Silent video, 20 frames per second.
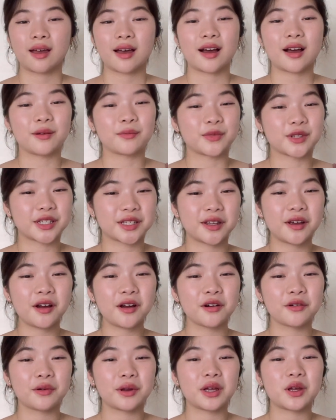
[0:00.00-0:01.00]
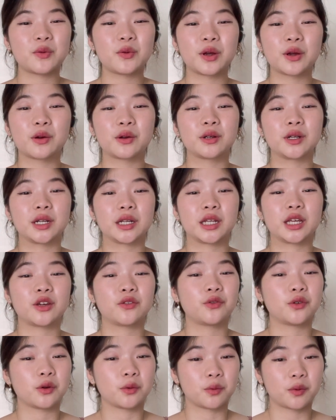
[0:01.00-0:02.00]
I'm sorry we could not
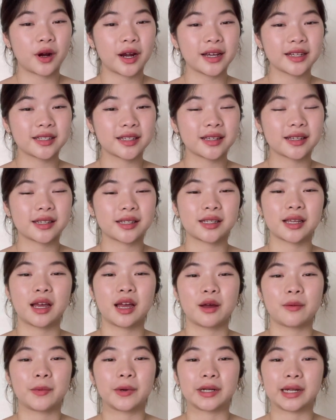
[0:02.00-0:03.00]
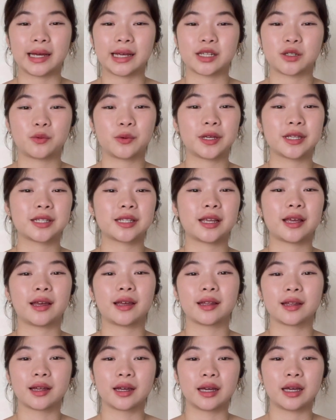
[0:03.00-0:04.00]
give you prices, but as we said,